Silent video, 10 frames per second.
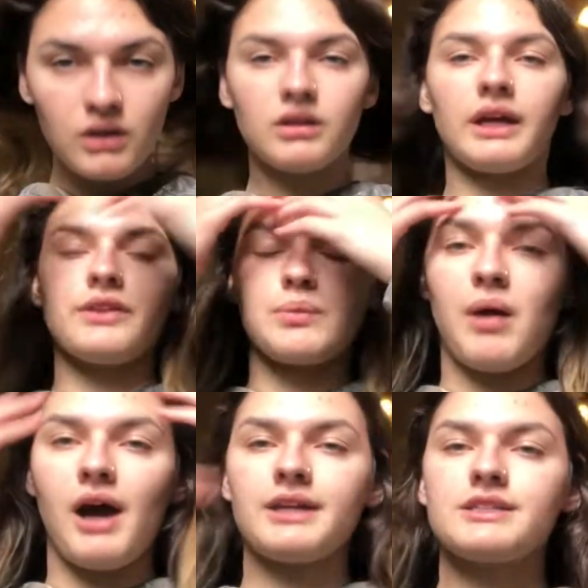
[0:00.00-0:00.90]
like their
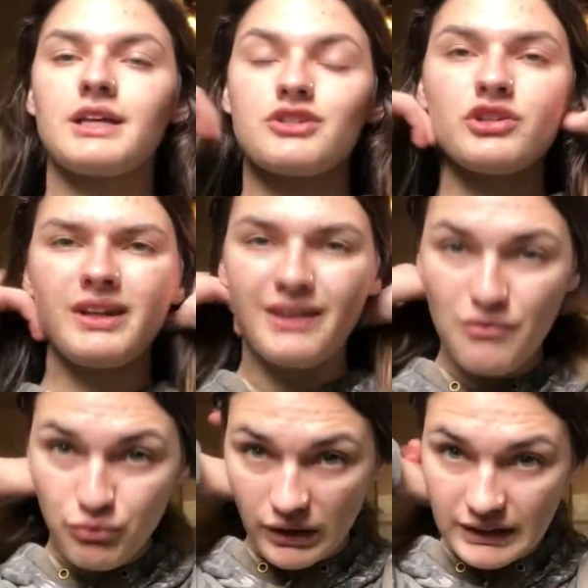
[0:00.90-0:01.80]
potting section, and they
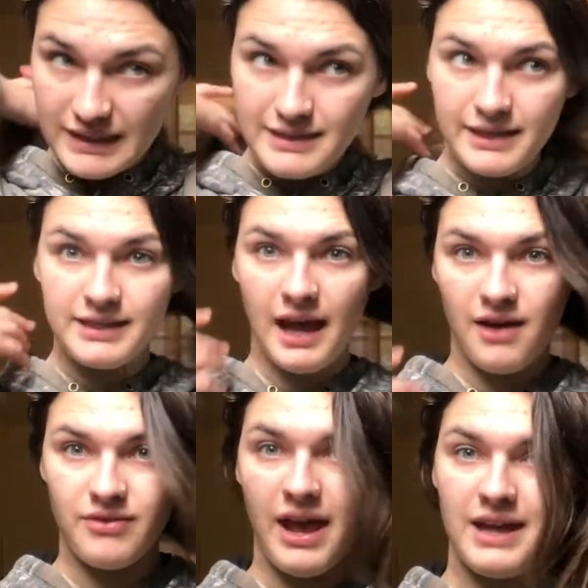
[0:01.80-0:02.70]
really didn't
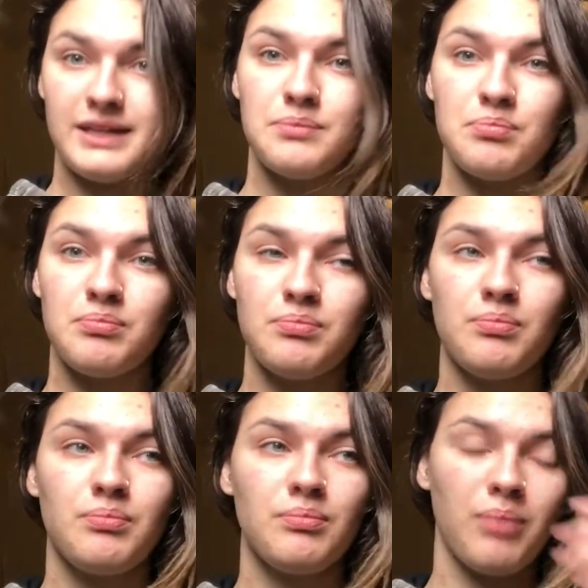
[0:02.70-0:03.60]
have any
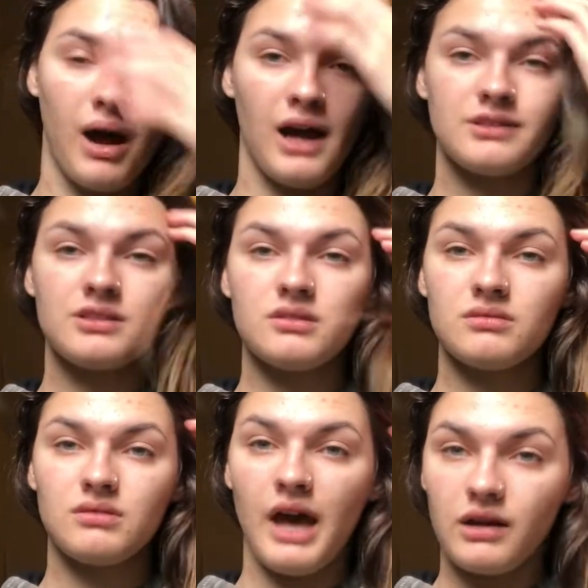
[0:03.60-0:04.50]
pots
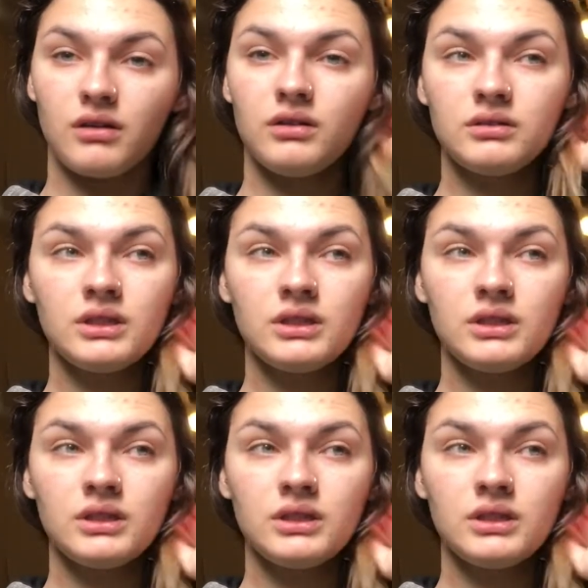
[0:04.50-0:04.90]
at all.